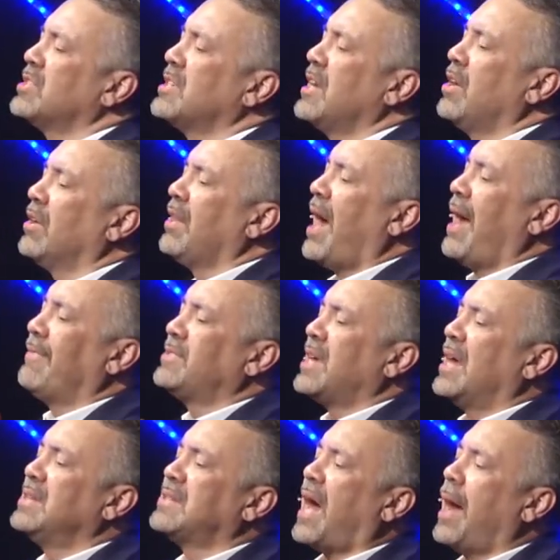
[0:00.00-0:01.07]
to see your life
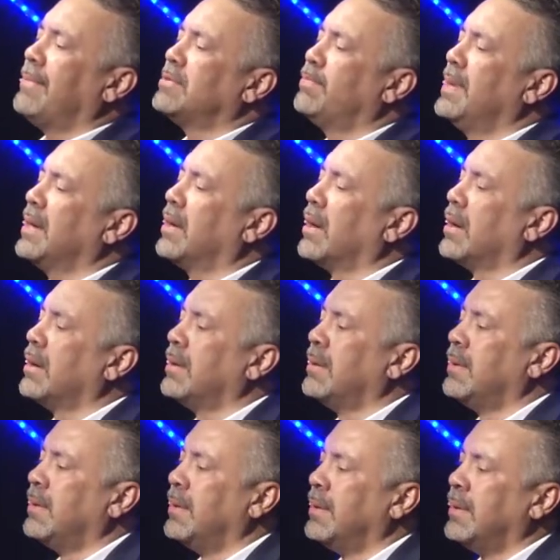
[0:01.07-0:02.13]
10 times bigger.
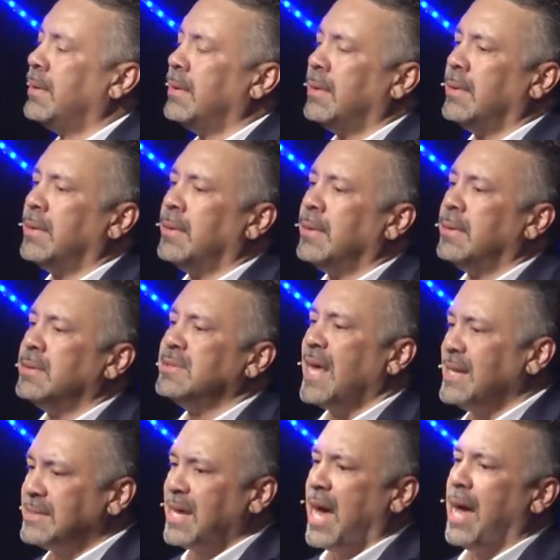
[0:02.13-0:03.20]

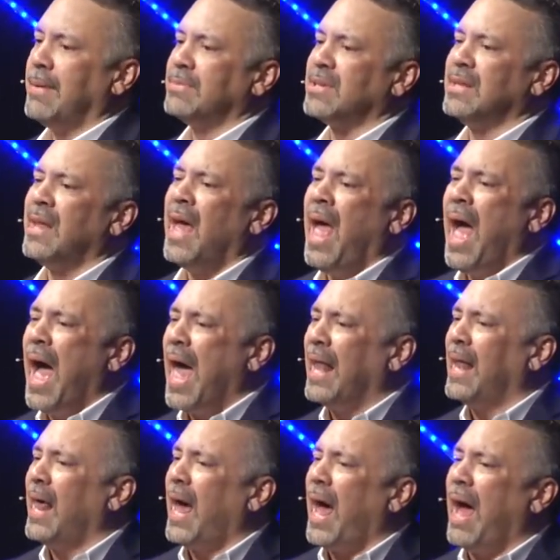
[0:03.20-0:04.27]
10 times.
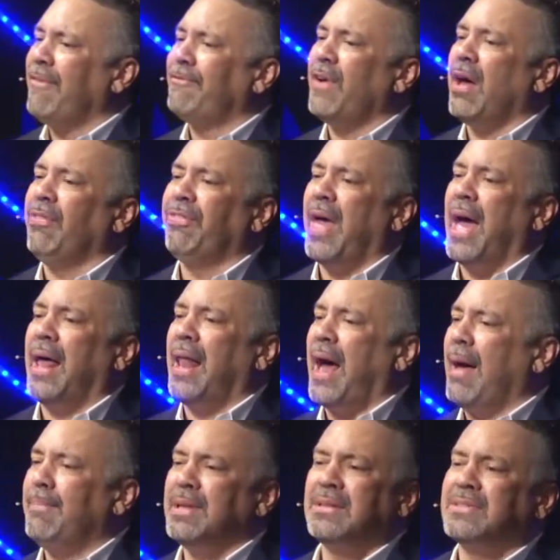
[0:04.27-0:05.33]
And I felt that.
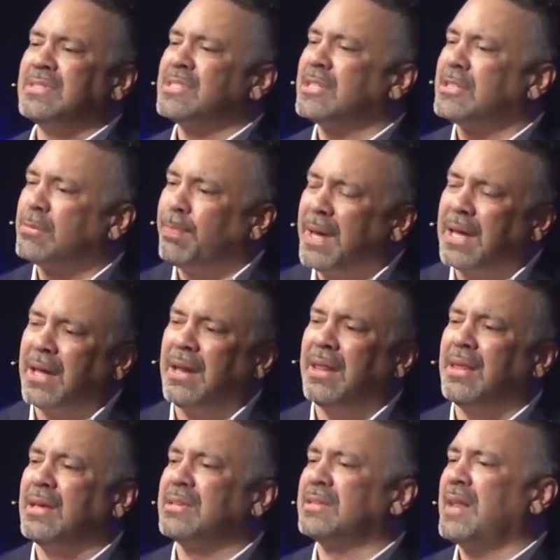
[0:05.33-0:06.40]
I've been speaking
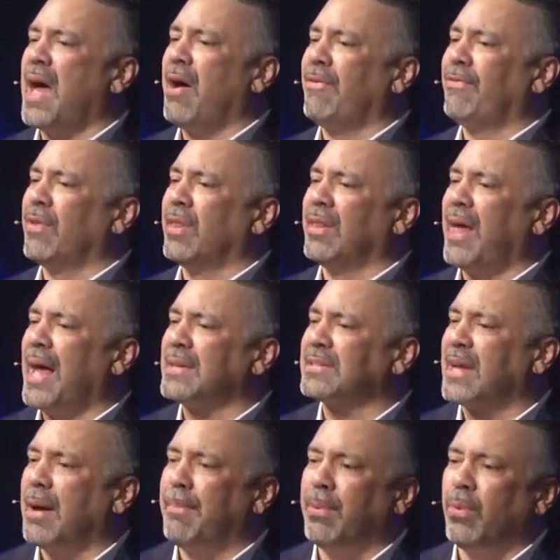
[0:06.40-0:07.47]
to this now for the
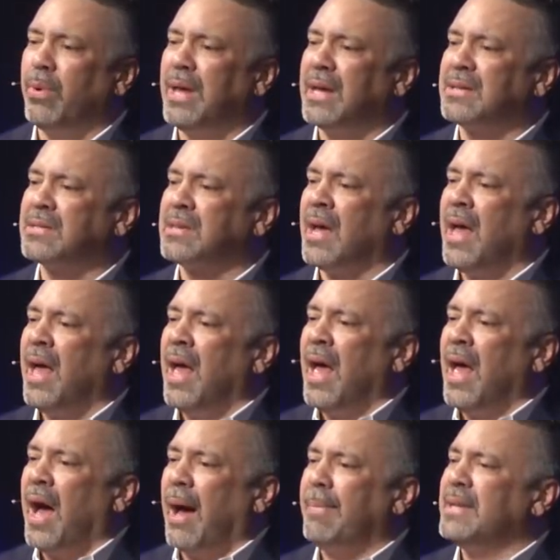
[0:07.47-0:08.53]
last couple weeks.
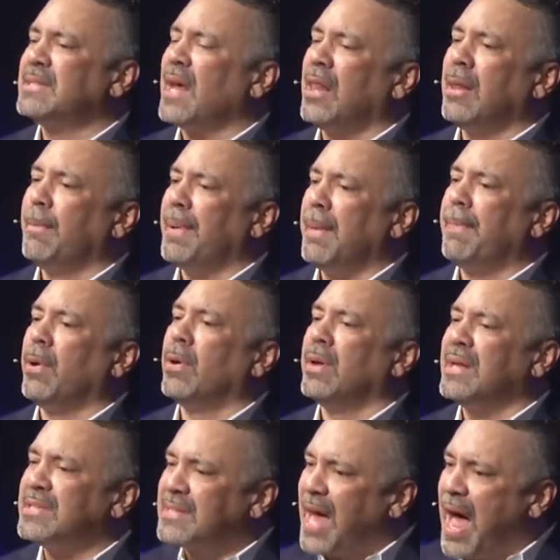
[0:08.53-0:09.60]
I've been telling
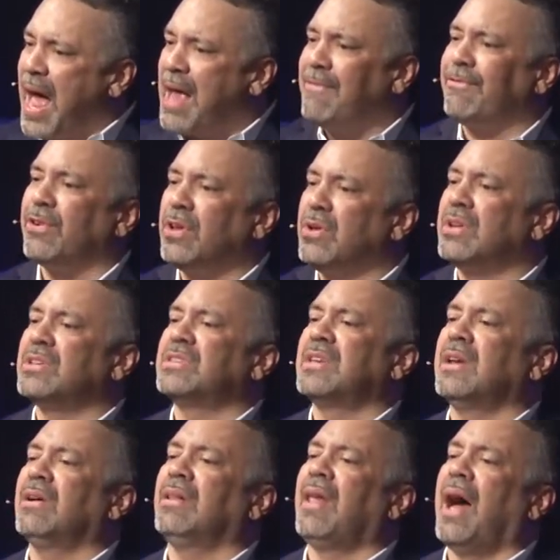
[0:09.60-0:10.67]
people, it's time for you to
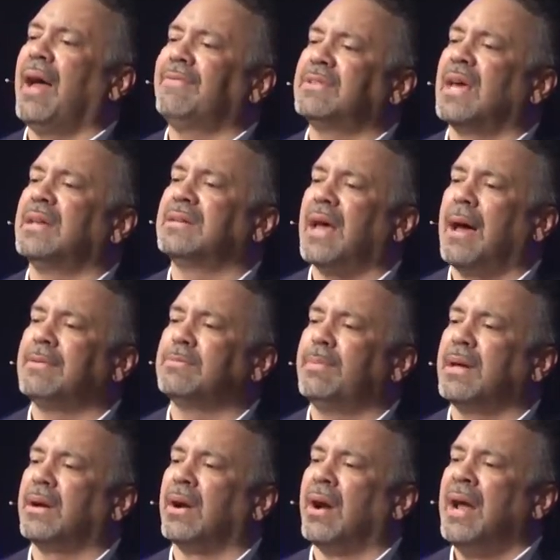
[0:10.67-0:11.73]
see your life 10 times
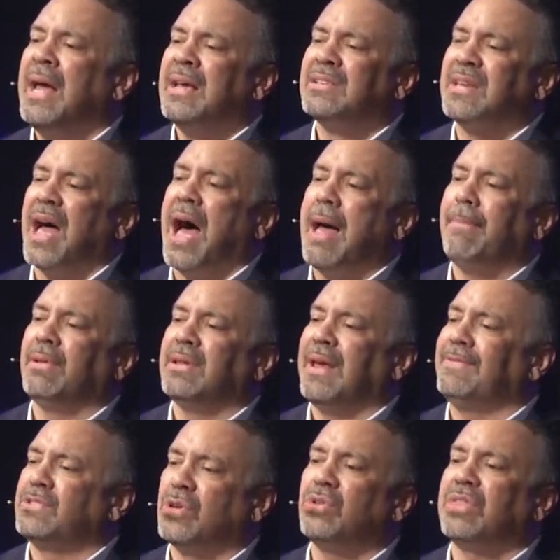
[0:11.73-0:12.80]
bigger. See, I
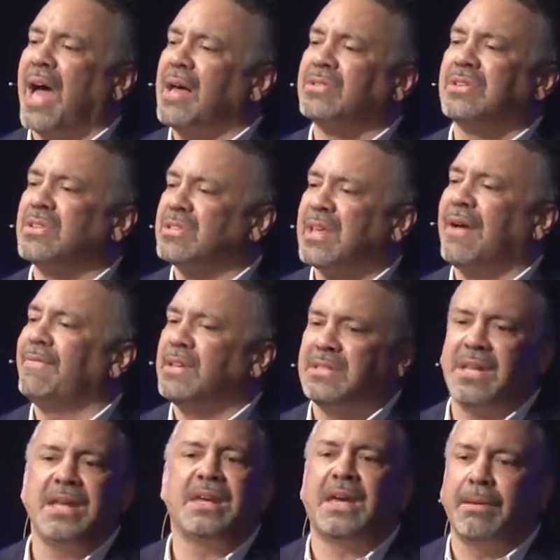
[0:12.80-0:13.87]
believe
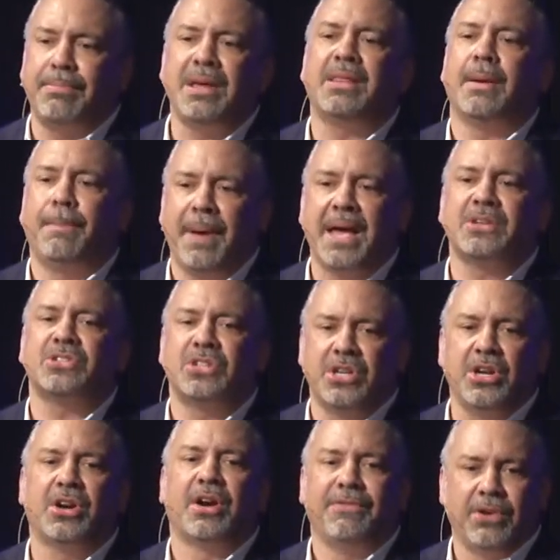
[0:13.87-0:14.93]
2017 can be the best
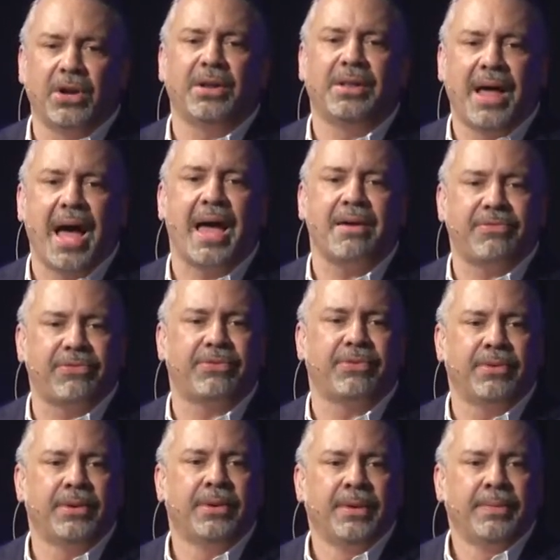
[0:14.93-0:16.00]
year of your life.
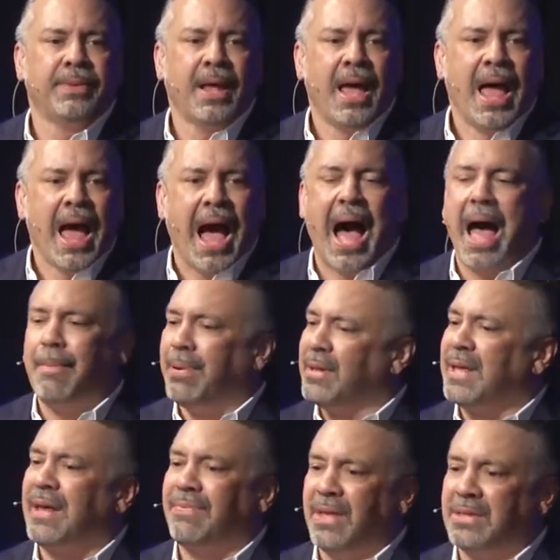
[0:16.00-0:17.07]
I
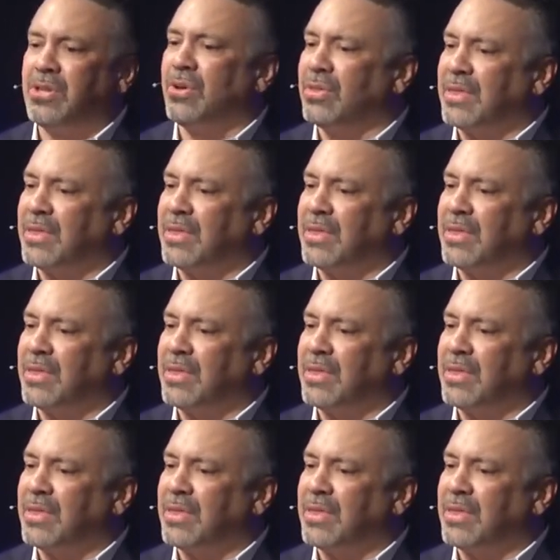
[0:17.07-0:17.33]
believe that